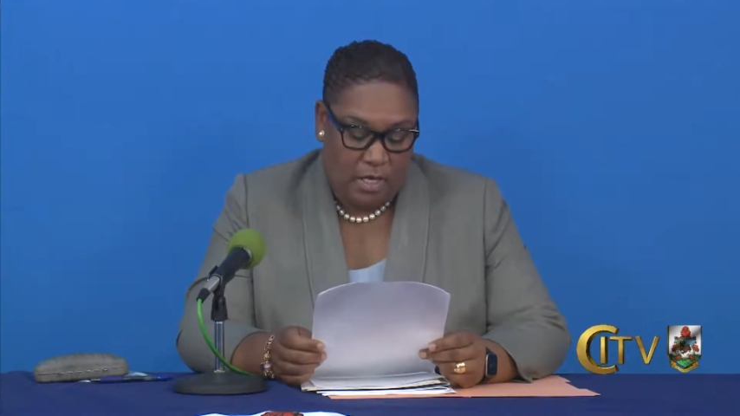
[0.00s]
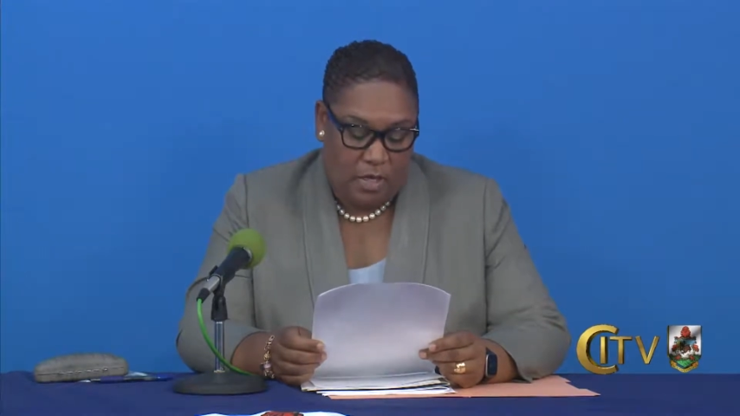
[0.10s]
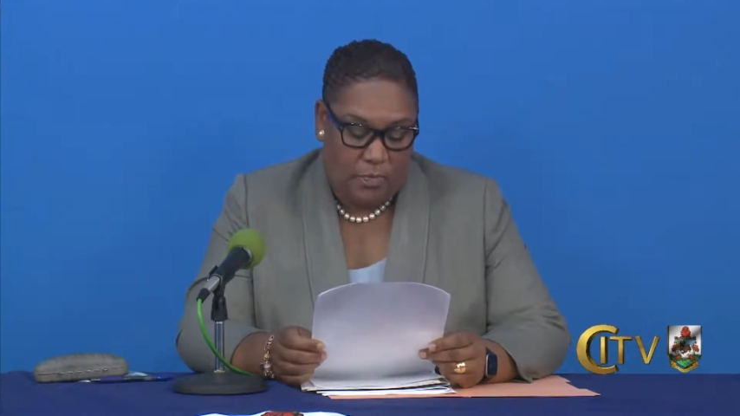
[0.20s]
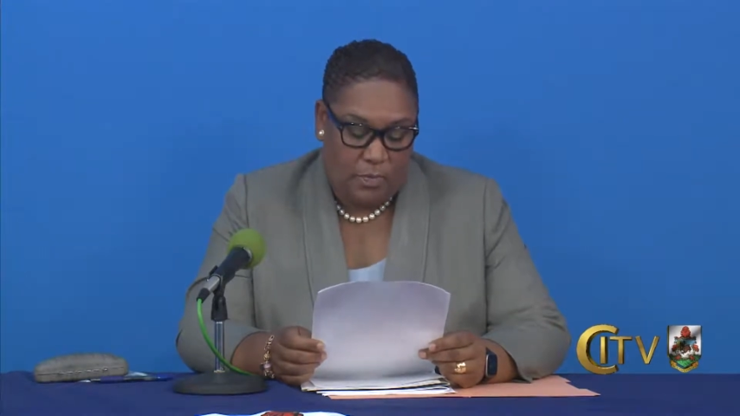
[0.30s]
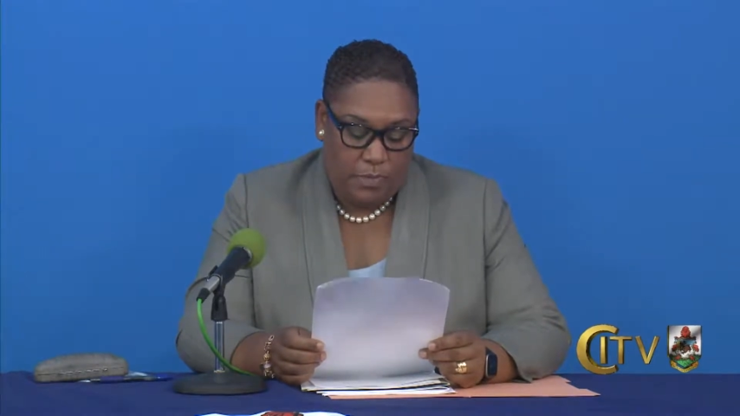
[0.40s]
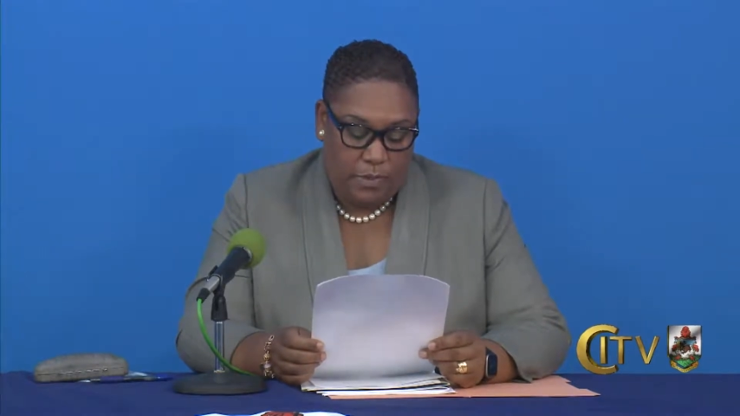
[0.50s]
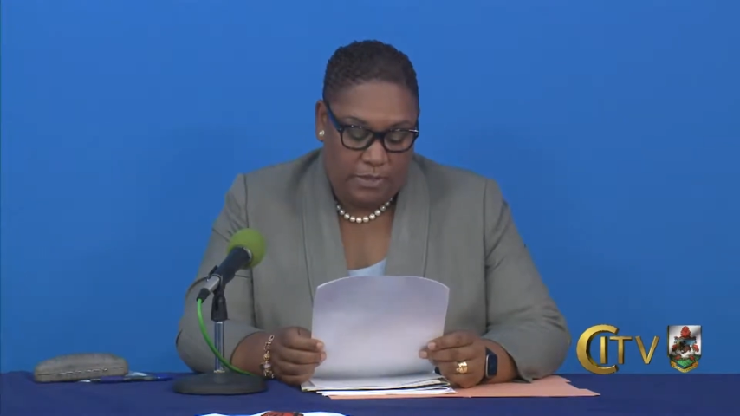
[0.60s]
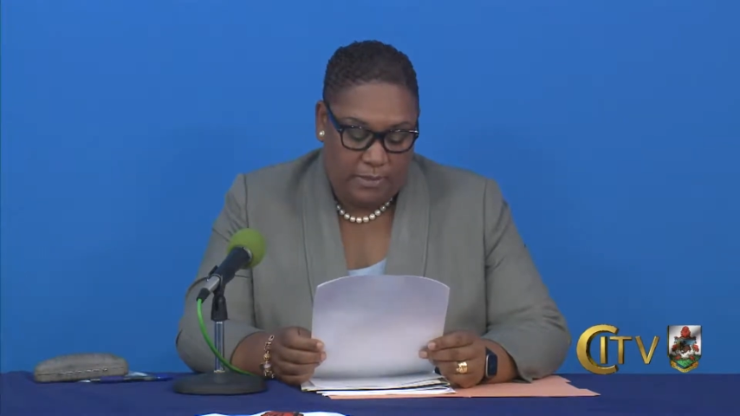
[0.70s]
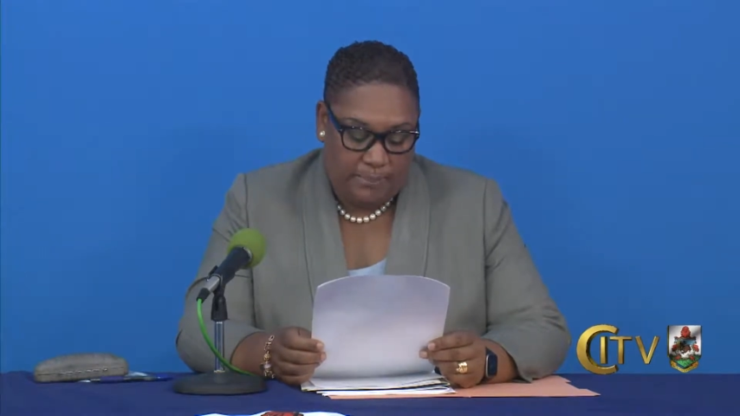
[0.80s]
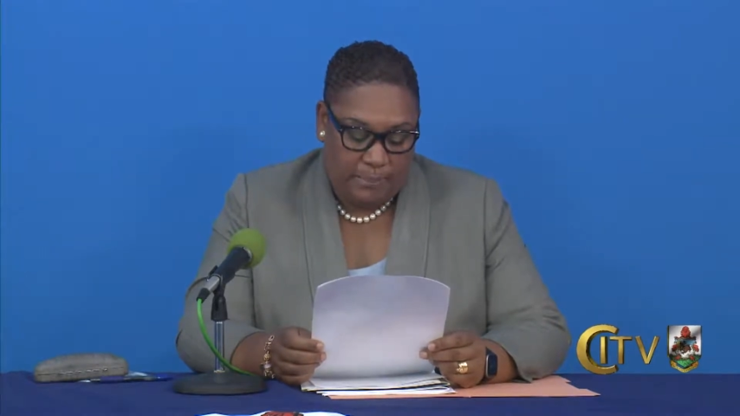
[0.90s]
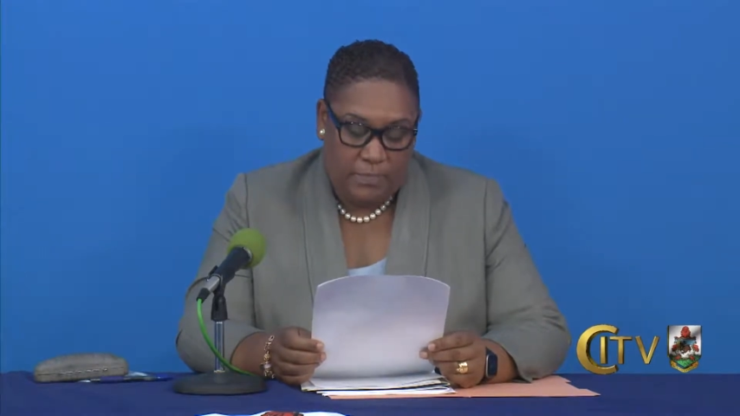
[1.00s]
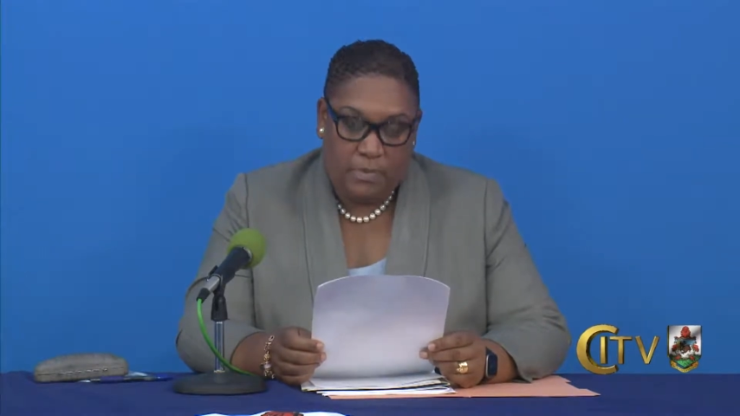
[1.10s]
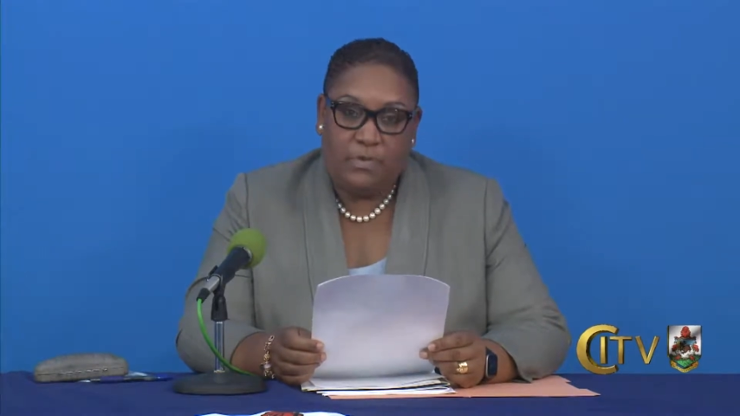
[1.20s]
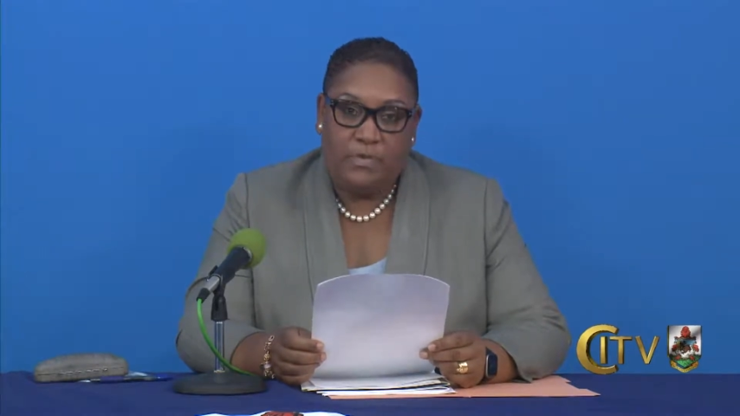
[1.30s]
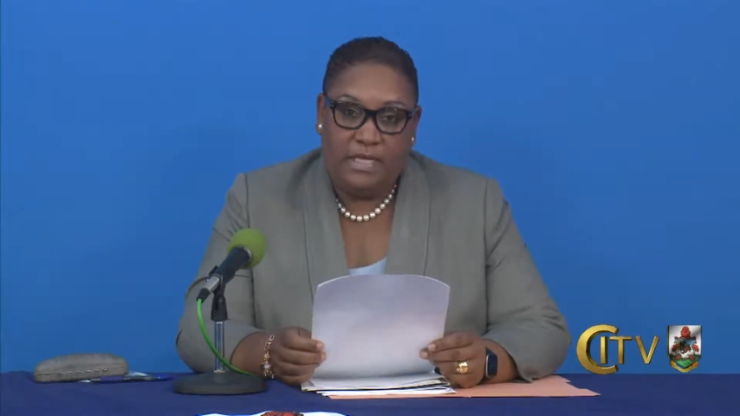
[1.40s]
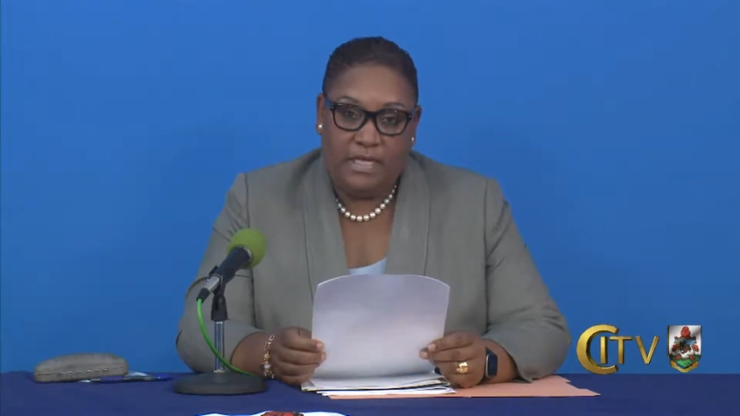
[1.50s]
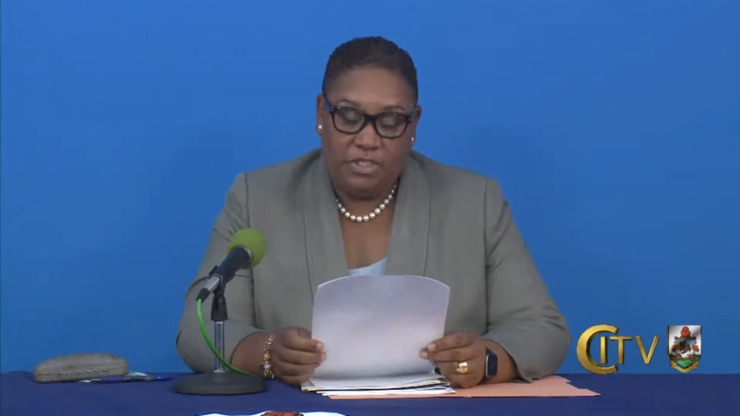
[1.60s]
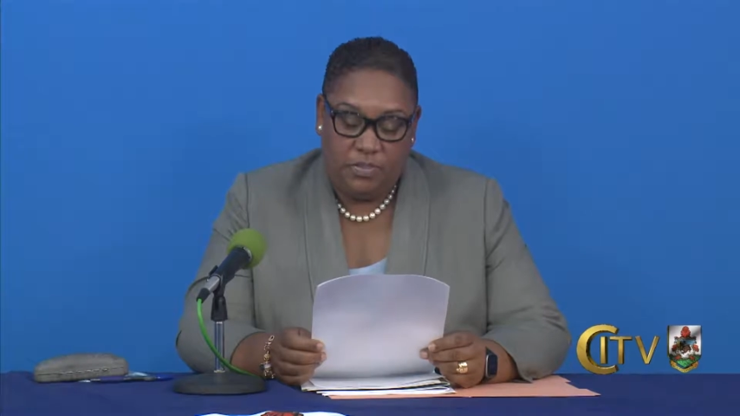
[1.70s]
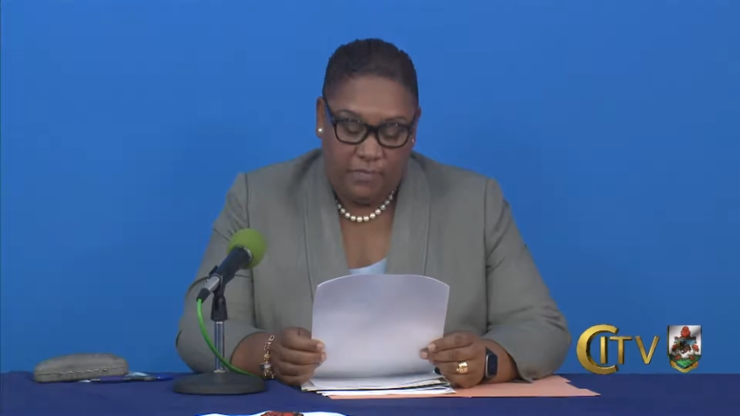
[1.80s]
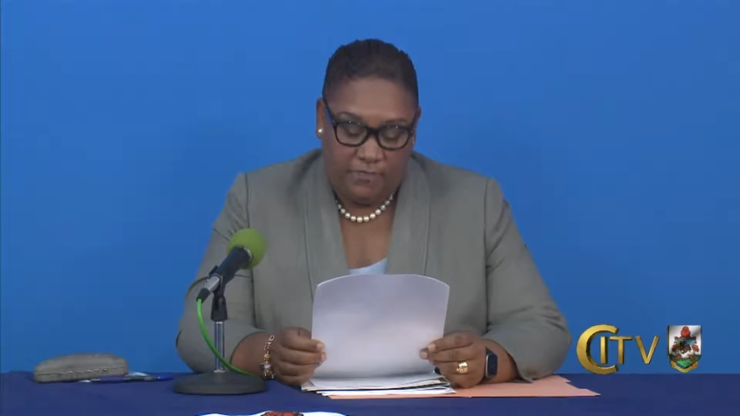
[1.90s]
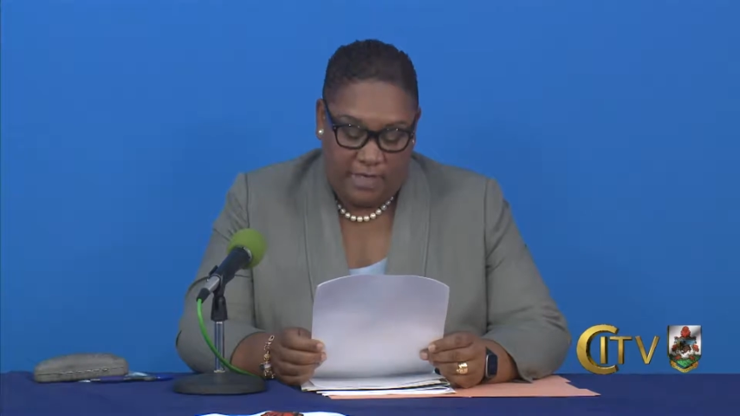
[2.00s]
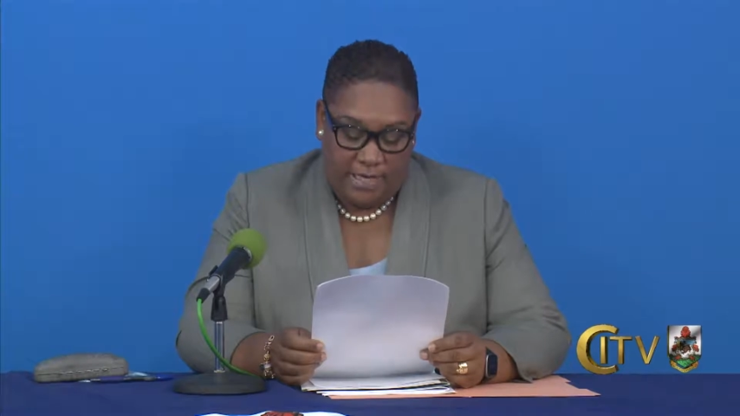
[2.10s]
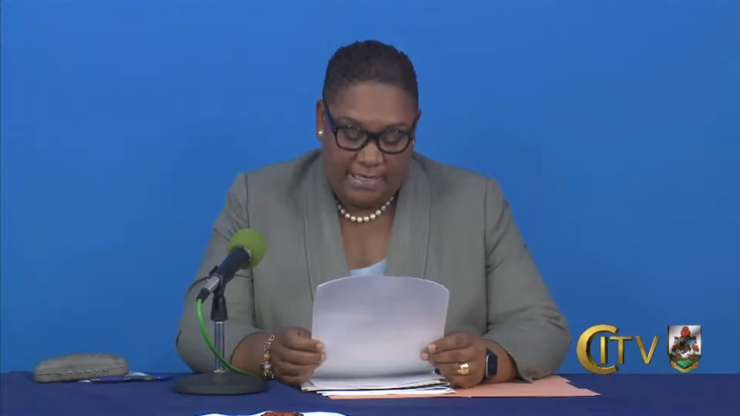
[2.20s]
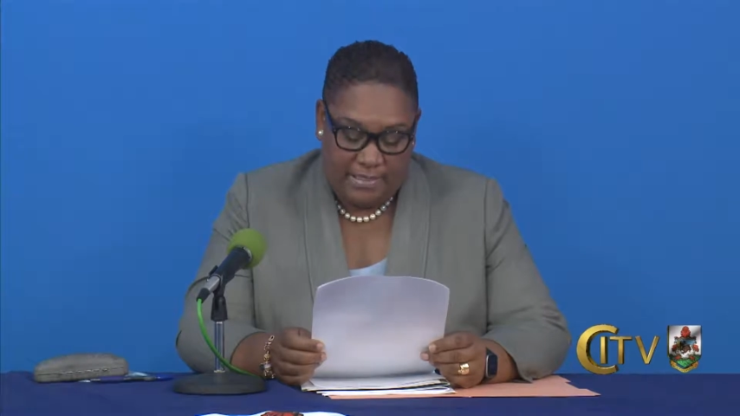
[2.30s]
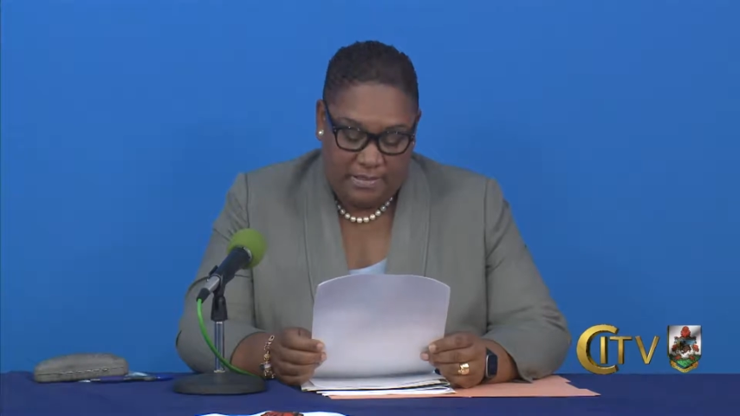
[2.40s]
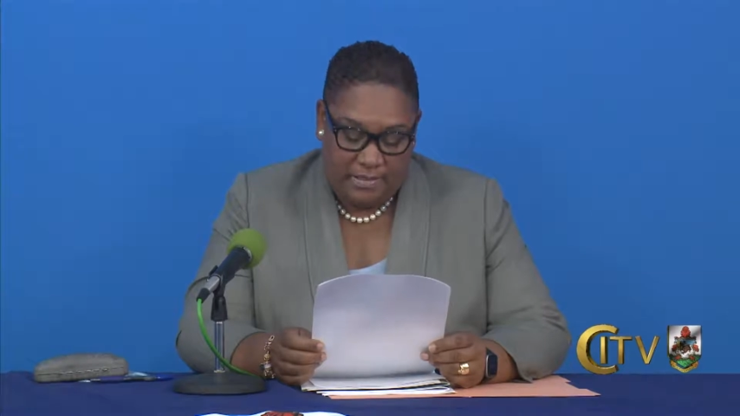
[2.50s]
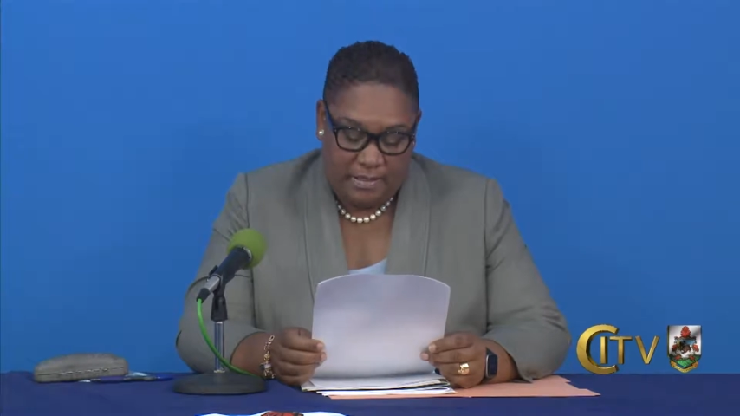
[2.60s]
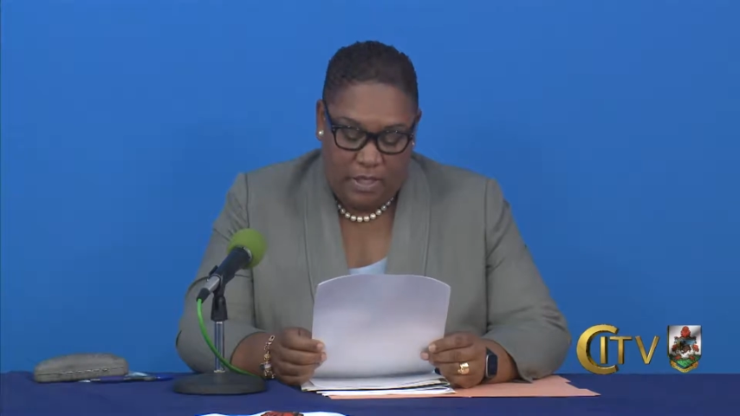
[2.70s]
Bermuda, on the issue of violence,